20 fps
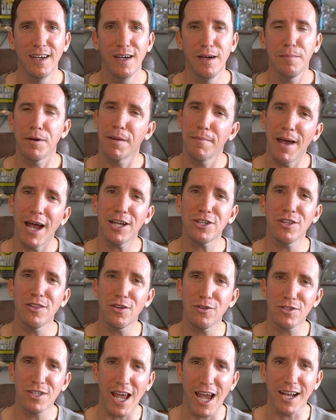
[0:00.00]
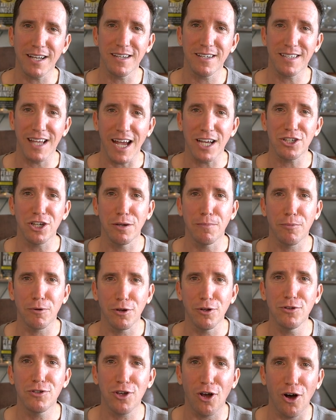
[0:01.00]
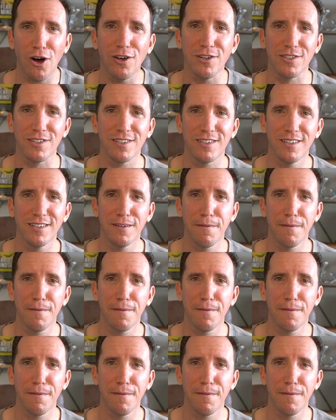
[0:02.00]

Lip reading: But imagine those tactics actually produce calls.